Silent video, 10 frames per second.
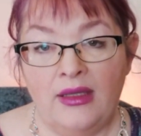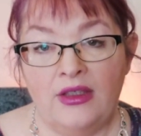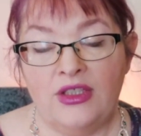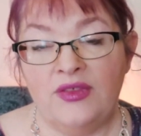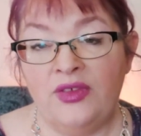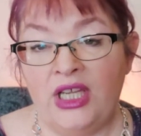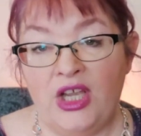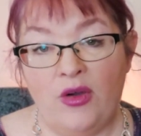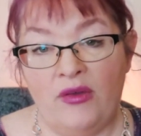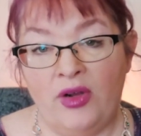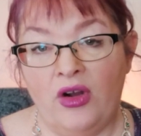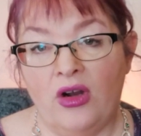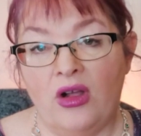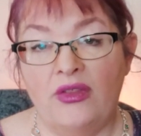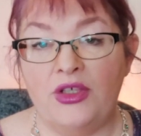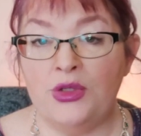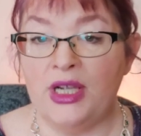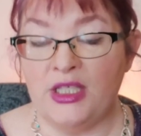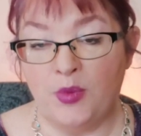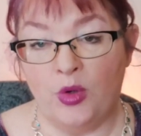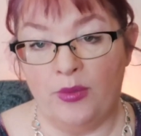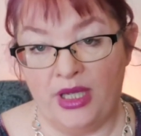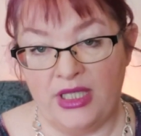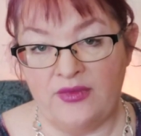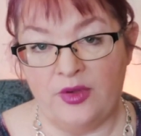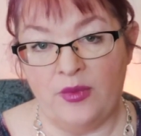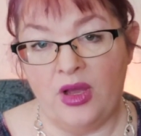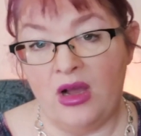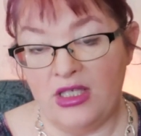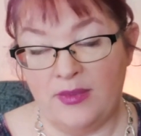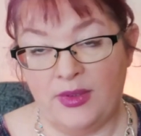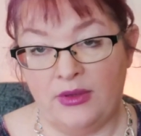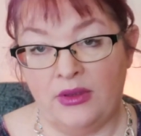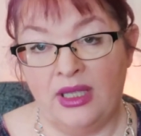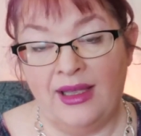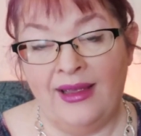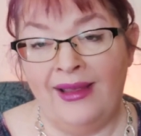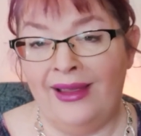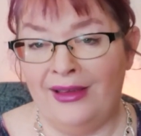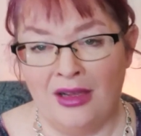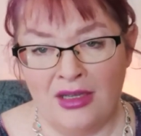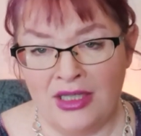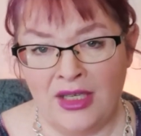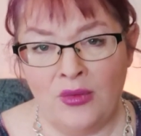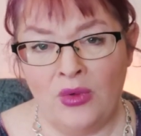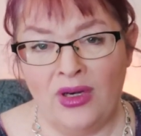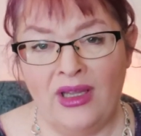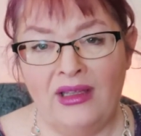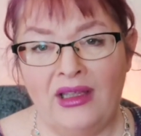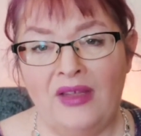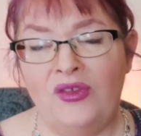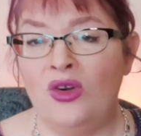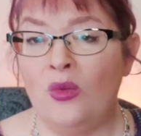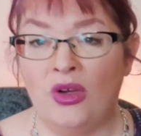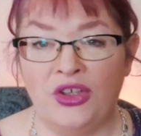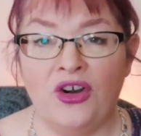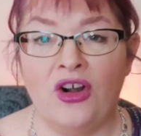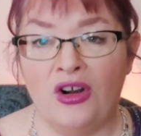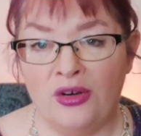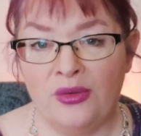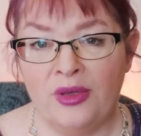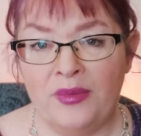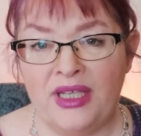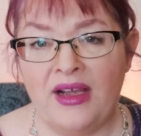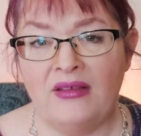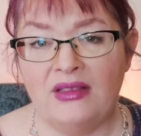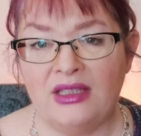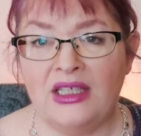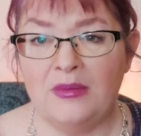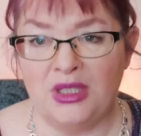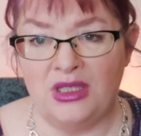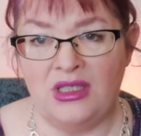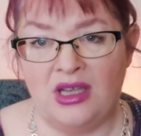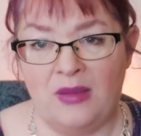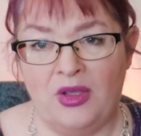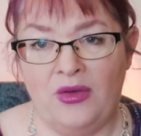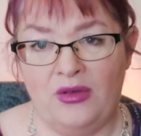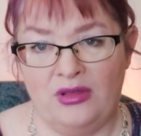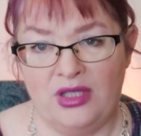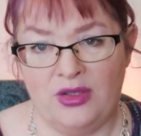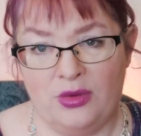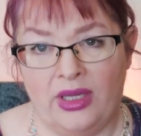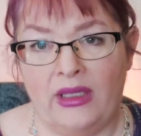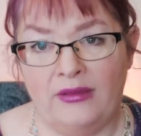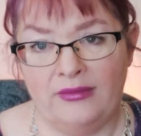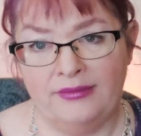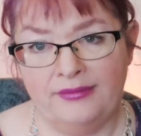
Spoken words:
There's video of her on the transport bus from the hospital, and content warning, if you don't want your heart ripped out, skip to the time code on the screen.